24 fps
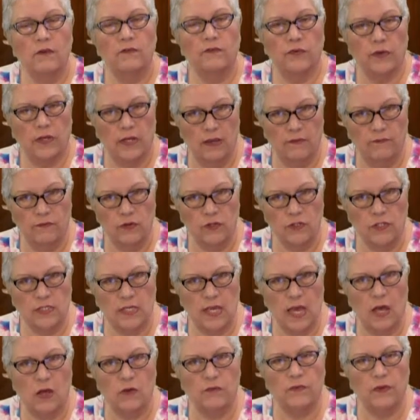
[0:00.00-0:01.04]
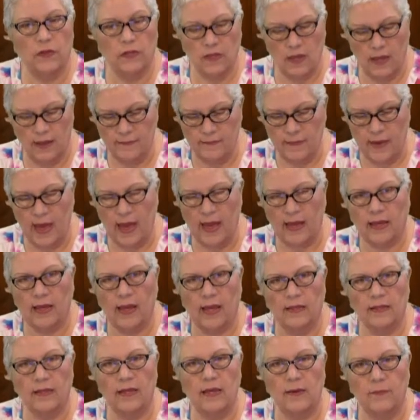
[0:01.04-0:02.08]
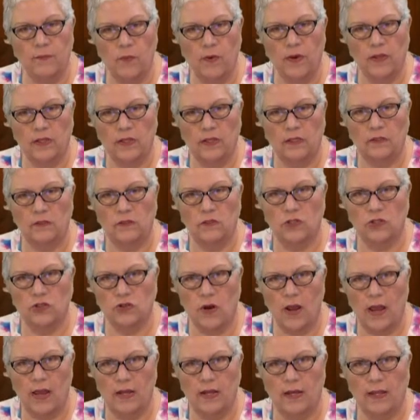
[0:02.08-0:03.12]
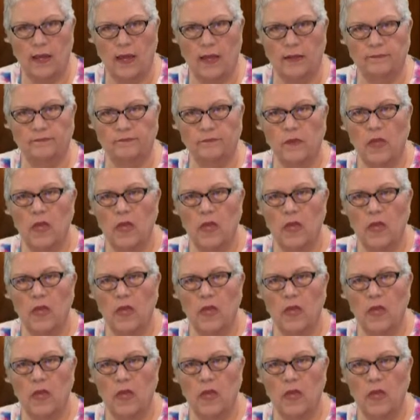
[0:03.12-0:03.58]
Forgive yourself and come back and keep willing to try it again.